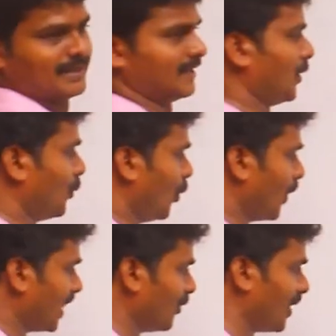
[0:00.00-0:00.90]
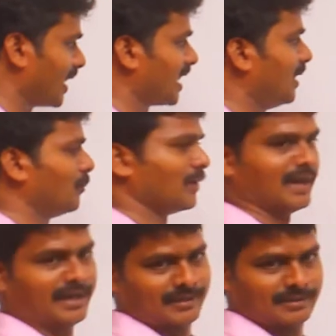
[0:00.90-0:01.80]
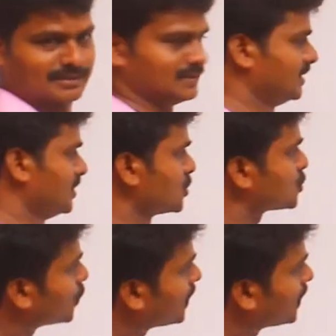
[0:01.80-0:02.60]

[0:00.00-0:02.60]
Then only one component should